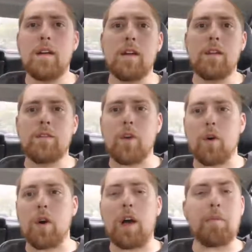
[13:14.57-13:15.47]
So
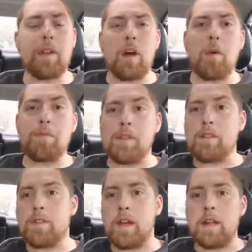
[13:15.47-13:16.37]
I've been up since
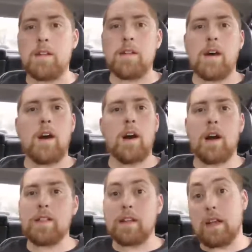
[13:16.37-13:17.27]
then. I
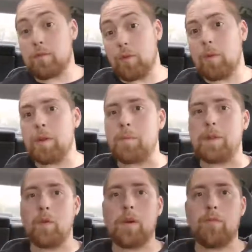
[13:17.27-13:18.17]
think that's what I'm going to be
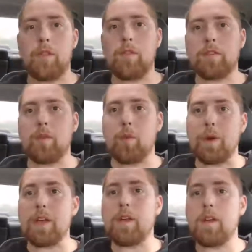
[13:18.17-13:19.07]
doing for the rest of the week.